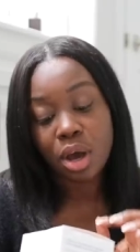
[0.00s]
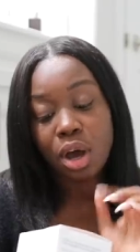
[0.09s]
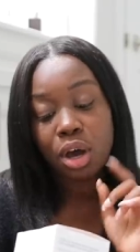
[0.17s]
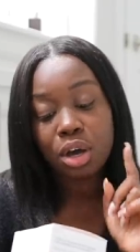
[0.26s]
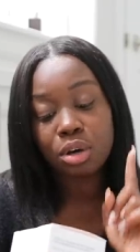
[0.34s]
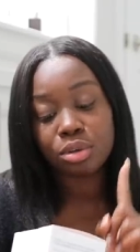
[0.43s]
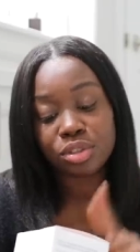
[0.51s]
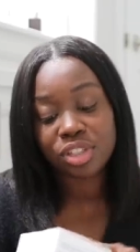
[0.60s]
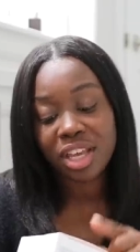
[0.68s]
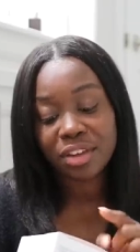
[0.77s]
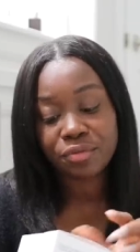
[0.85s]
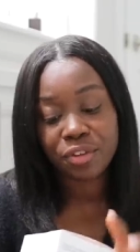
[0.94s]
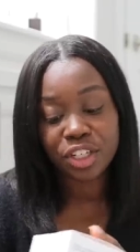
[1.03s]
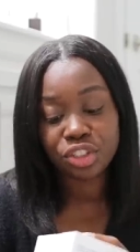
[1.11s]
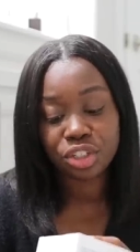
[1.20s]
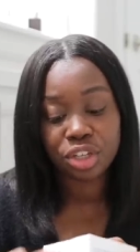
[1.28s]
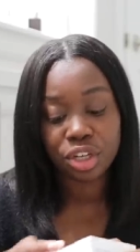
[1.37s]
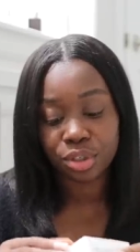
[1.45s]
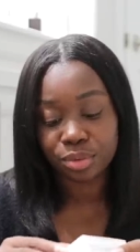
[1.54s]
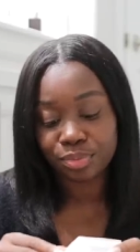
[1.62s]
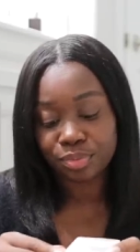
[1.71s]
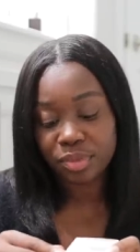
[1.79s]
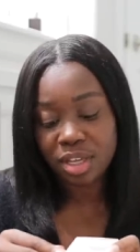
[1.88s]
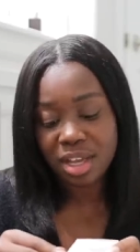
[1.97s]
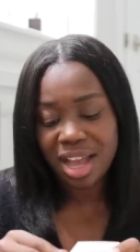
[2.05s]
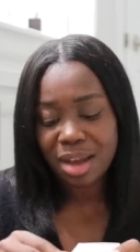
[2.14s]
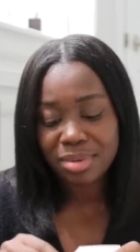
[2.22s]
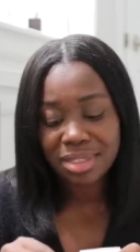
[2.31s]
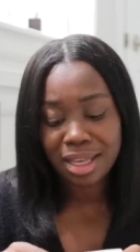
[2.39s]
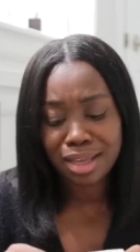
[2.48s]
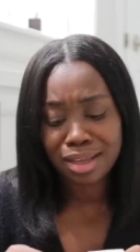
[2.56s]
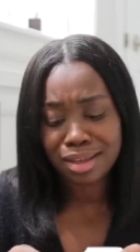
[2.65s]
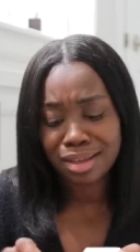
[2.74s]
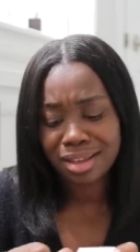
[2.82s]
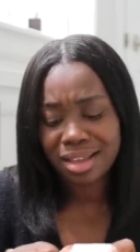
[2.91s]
Oh, take fresh to go. I was like,